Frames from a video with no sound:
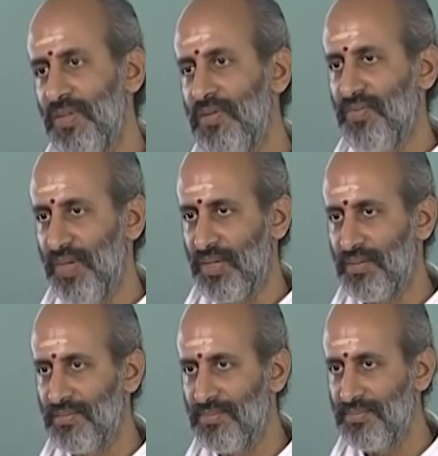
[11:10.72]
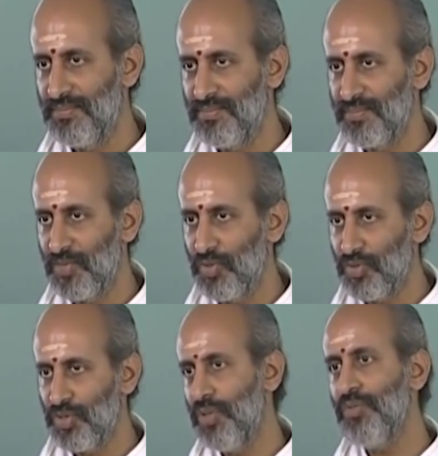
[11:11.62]
welfare. So
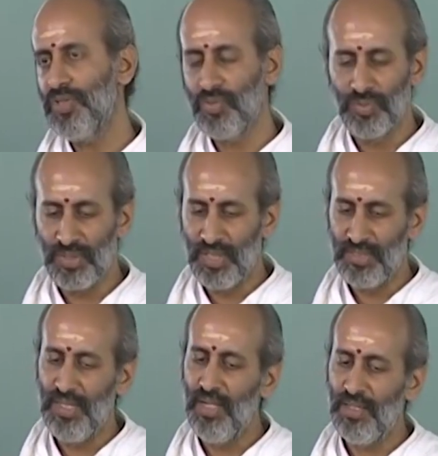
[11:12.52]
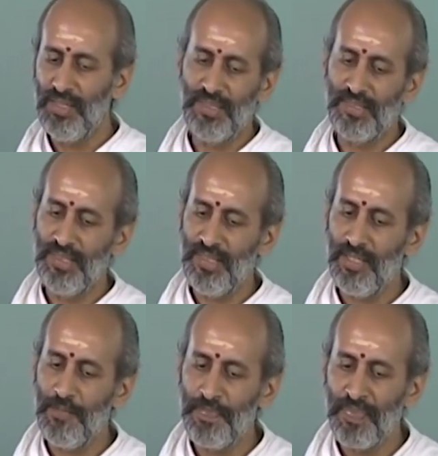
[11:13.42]
Shrauta Sutras, Yagas,
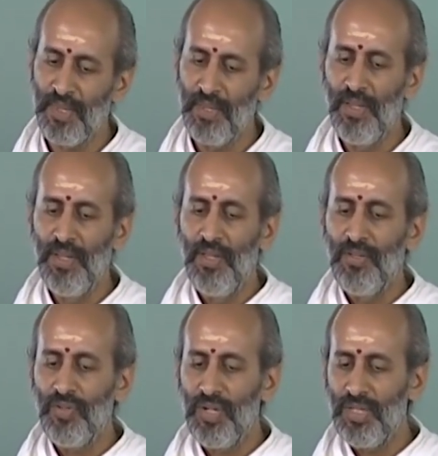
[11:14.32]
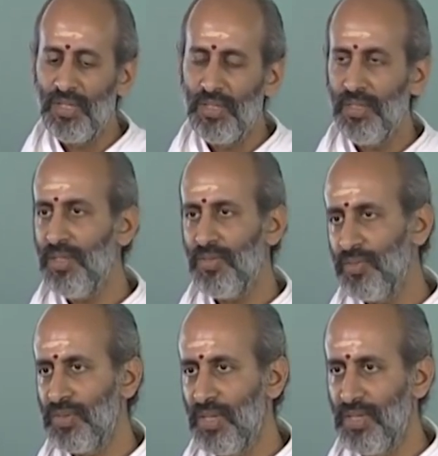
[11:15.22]
etc. So and Grihya
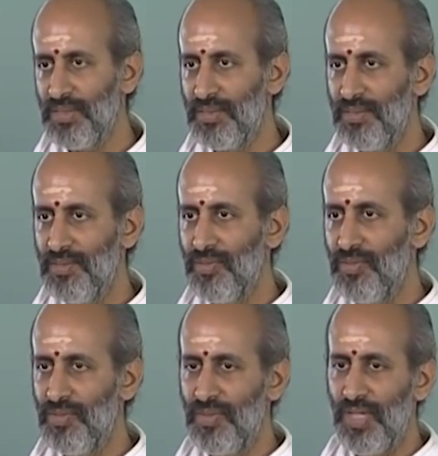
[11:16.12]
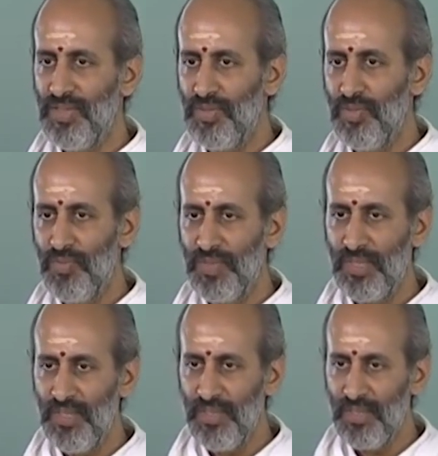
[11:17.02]
Sutras, so has to do with
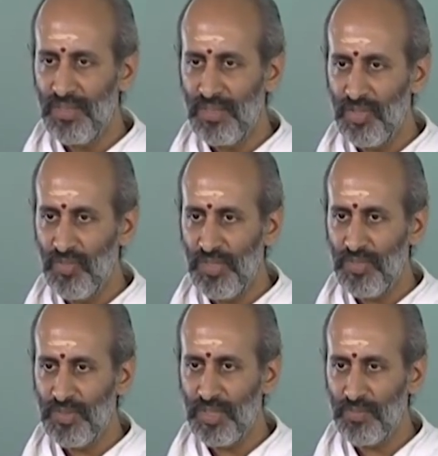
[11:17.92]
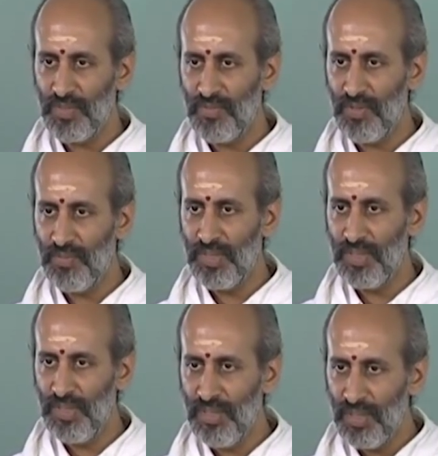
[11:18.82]
the rituals which are performed
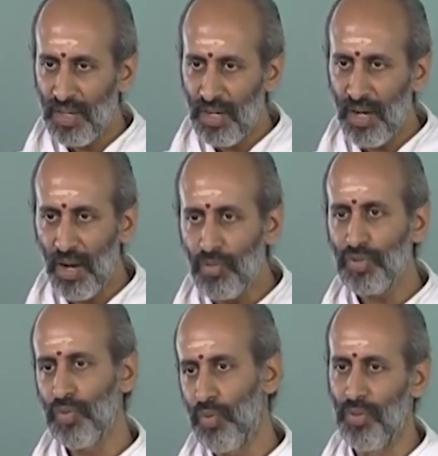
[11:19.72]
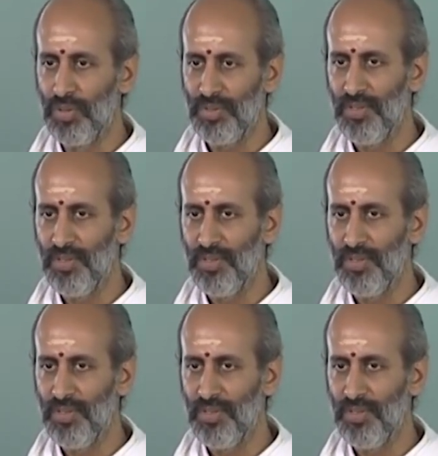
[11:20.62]
in the household.